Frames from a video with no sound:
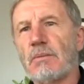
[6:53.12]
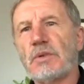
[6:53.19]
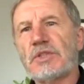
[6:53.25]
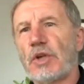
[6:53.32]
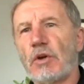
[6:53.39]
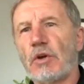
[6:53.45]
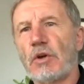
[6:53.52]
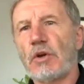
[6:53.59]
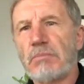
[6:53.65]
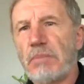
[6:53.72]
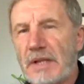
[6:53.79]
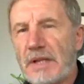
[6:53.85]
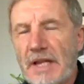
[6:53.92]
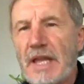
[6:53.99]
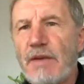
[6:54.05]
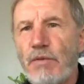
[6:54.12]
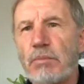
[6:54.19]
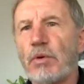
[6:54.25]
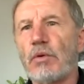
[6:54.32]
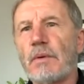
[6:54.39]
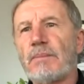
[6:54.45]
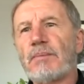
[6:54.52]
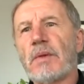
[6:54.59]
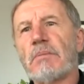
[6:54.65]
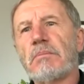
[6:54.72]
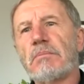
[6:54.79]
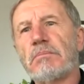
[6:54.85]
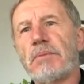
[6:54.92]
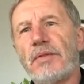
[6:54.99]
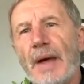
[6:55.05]
unbelievable,
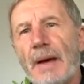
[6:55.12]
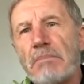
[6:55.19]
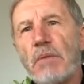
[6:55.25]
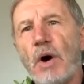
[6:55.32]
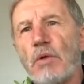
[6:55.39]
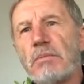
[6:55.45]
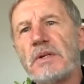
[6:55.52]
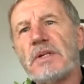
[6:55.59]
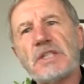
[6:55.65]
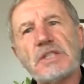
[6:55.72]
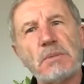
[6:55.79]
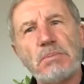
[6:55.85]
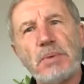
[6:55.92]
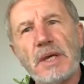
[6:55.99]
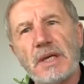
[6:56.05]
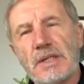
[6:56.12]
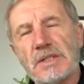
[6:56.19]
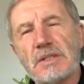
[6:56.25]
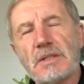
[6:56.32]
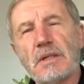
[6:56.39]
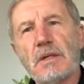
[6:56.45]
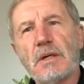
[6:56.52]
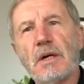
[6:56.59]
but that moment disappears,